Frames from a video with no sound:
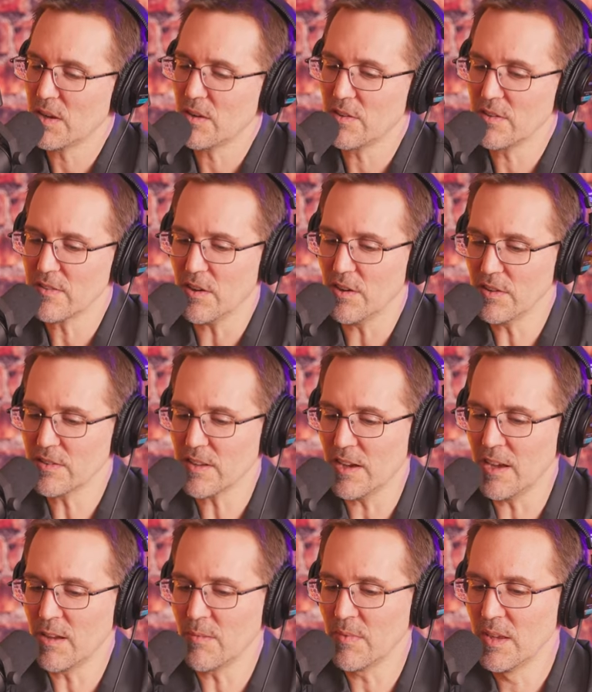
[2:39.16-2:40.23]
We hear this all the
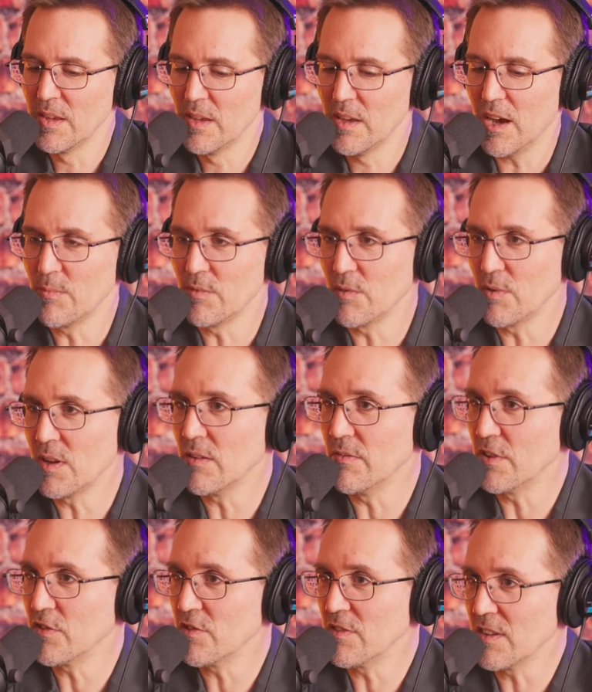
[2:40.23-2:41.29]
time. I'm doing a
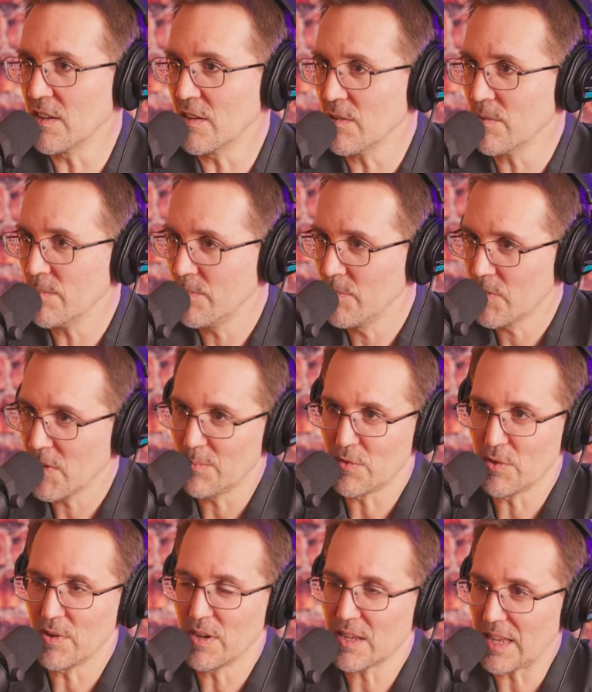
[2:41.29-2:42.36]
vision dinner, I'm
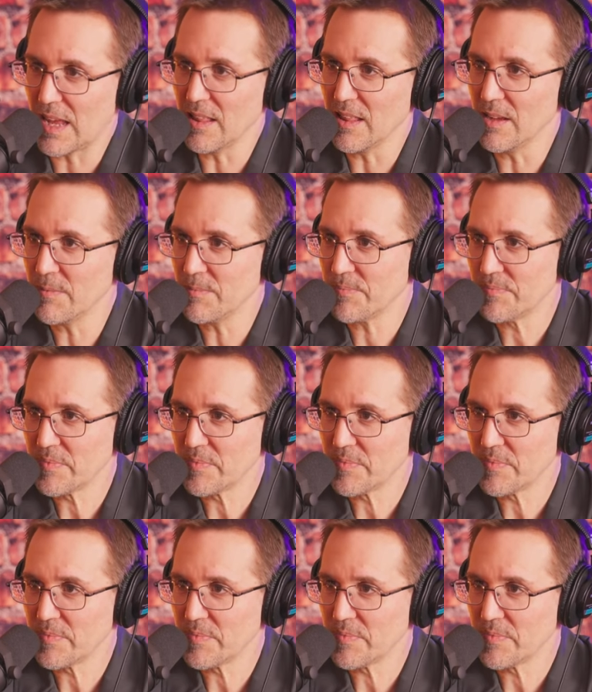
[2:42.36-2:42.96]
doing a gala,